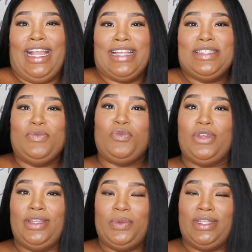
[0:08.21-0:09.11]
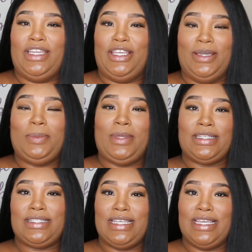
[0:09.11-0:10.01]
I got some really cute
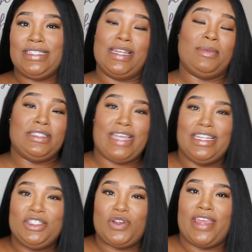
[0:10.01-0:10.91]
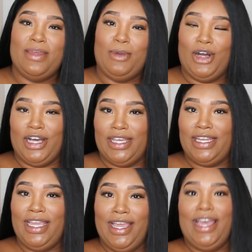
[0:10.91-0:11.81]
pieces and I'm excited to try them on.